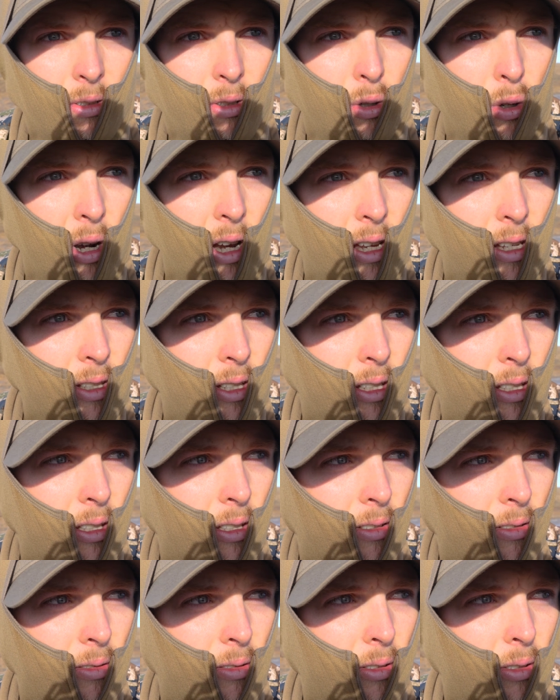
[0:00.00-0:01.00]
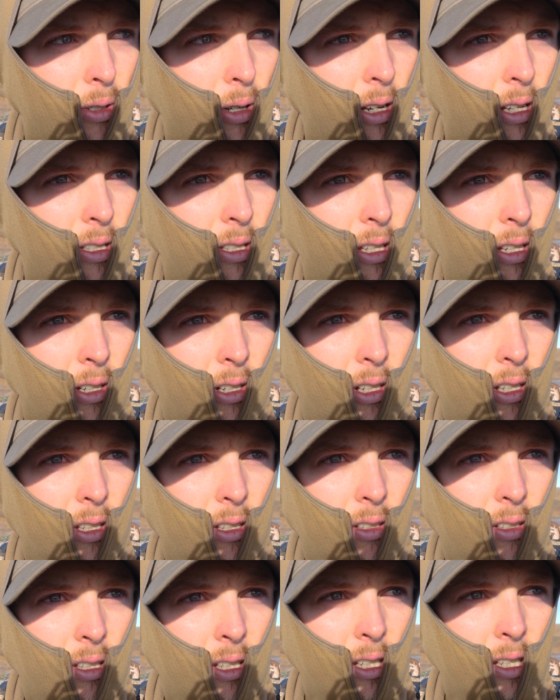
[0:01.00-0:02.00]
crazy hunting.
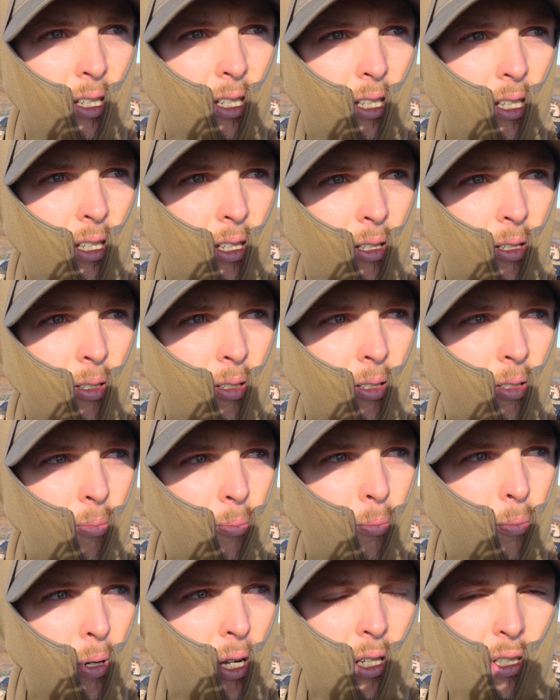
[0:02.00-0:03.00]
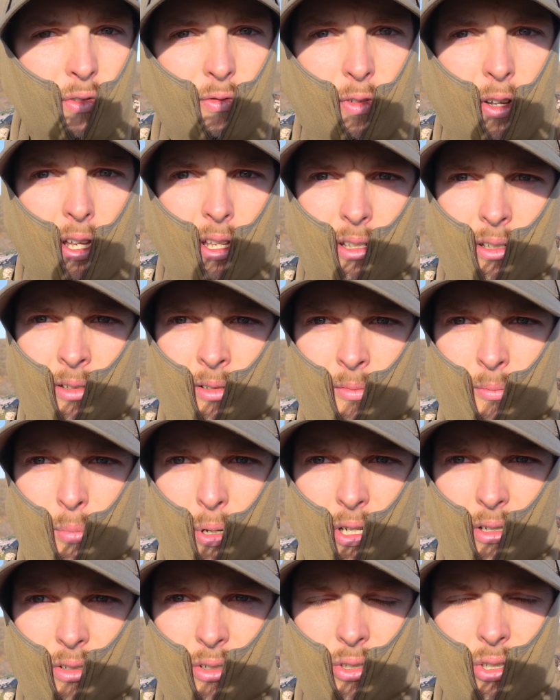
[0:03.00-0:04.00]
Bucks fighting,
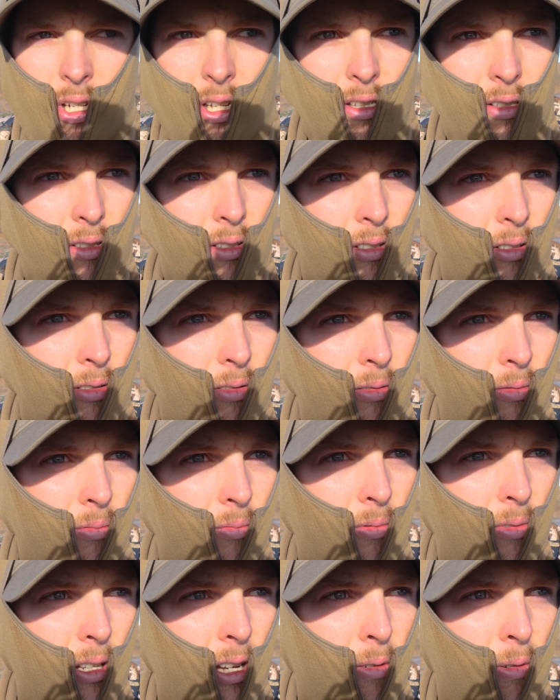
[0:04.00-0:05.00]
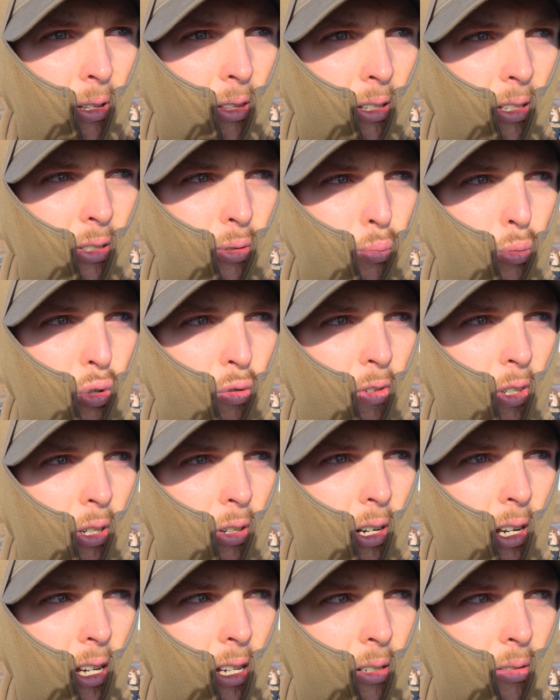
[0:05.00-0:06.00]
bucks chasing, everything's moving
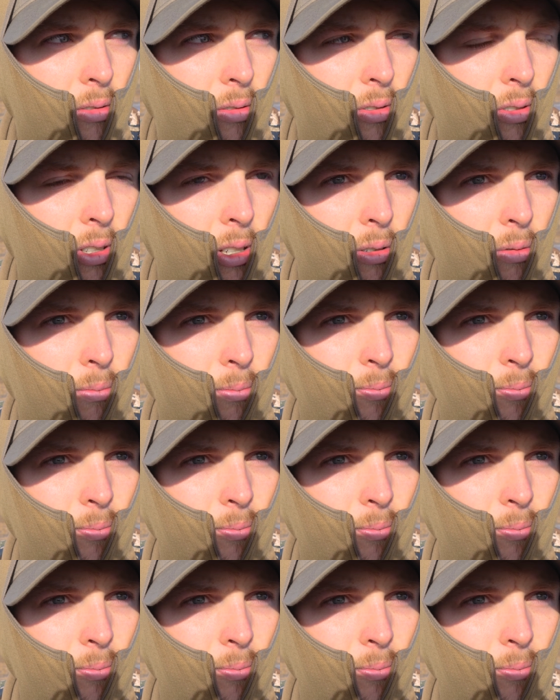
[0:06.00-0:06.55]
around. So